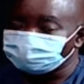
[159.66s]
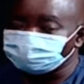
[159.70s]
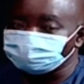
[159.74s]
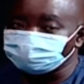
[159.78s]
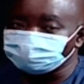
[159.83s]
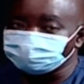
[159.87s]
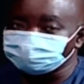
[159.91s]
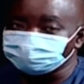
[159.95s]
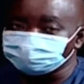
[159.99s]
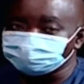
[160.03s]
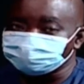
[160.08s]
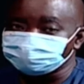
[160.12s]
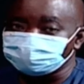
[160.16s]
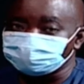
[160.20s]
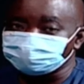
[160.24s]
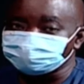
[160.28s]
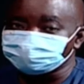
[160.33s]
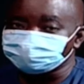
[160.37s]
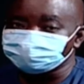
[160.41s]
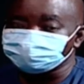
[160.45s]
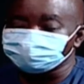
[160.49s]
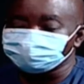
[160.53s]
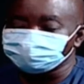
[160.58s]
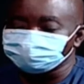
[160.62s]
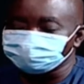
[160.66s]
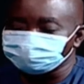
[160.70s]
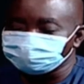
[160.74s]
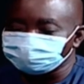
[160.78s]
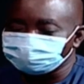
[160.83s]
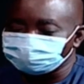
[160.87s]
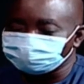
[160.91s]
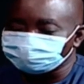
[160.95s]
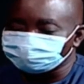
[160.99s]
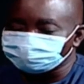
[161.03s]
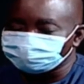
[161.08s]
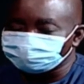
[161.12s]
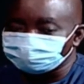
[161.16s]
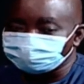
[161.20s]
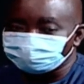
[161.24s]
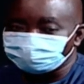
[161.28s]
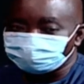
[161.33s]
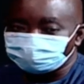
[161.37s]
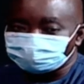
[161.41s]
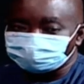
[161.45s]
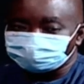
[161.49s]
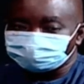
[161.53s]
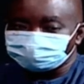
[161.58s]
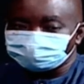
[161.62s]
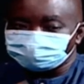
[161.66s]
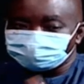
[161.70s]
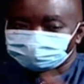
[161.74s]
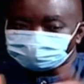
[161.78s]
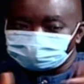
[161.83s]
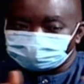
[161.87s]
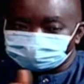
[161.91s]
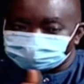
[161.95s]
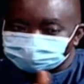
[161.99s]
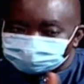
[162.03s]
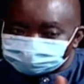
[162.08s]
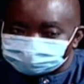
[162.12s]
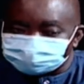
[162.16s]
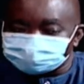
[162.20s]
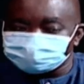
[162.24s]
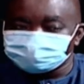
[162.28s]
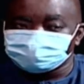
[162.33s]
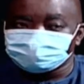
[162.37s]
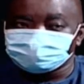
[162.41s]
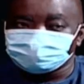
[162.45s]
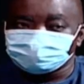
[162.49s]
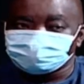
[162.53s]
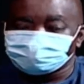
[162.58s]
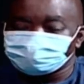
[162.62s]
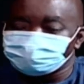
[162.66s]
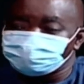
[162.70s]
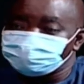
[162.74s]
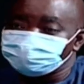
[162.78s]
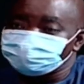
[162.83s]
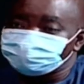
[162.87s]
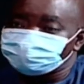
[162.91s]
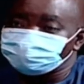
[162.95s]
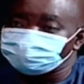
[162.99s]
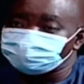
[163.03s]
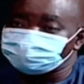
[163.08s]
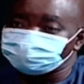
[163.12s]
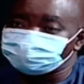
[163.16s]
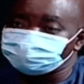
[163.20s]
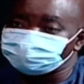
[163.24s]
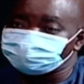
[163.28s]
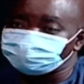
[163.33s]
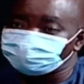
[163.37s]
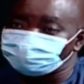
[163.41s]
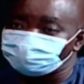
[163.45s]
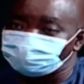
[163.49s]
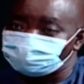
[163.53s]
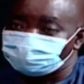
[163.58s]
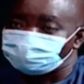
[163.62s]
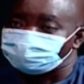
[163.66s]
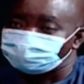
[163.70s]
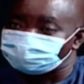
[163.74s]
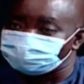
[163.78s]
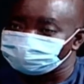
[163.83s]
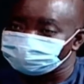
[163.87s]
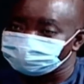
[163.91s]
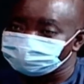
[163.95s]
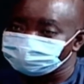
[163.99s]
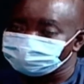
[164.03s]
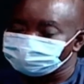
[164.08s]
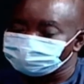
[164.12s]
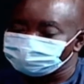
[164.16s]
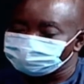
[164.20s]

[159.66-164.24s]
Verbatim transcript: and that you needed to provide that commensurate work, mm.